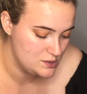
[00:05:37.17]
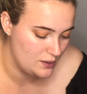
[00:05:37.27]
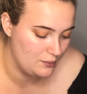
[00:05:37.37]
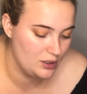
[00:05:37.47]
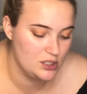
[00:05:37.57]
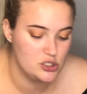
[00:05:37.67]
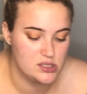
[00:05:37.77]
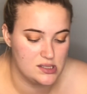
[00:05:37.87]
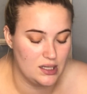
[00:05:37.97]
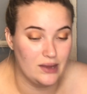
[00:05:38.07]
so I'm gonna
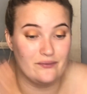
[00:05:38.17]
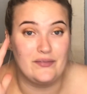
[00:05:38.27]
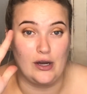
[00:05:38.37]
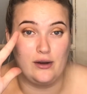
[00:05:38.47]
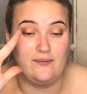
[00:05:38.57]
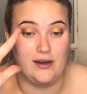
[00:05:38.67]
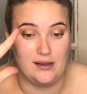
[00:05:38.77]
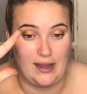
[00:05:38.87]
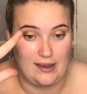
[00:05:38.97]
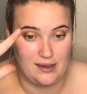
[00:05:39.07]
just very,
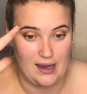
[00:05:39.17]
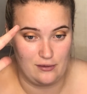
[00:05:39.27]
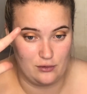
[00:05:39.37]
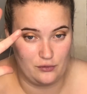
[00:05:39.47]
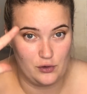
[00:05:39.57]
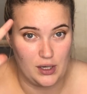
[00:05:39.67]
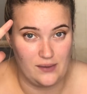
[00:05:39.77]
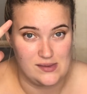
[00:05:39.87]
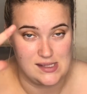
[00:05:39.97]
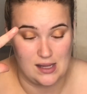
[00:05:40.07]
very lightly, I don't know if you can
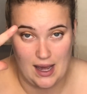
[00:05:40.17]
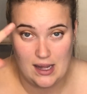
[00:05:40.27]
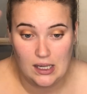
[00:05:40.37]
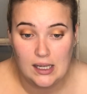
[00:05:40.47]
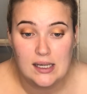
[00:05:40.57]
even see that,